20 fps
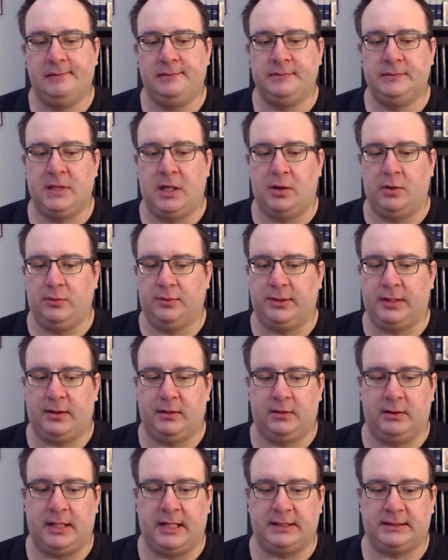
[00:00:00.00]
No,
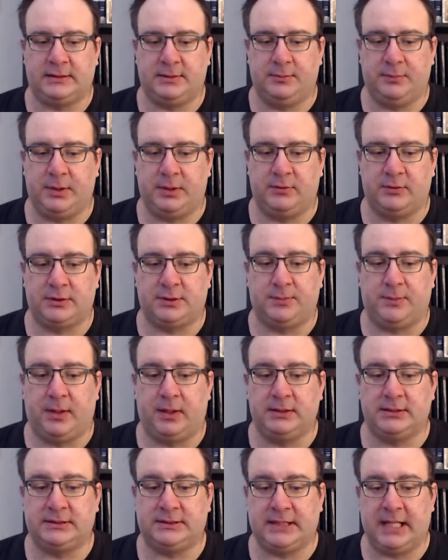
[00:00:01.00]
there hasn't been a
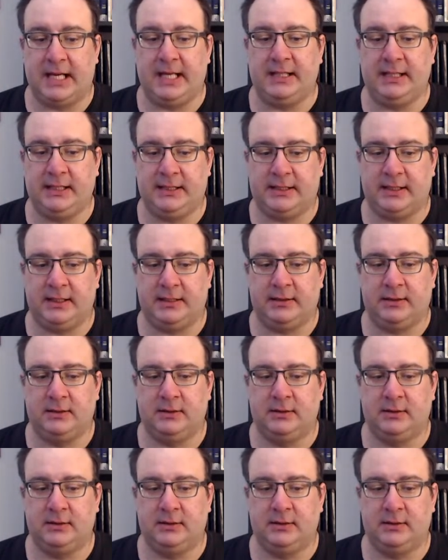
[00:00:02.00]
response to anything.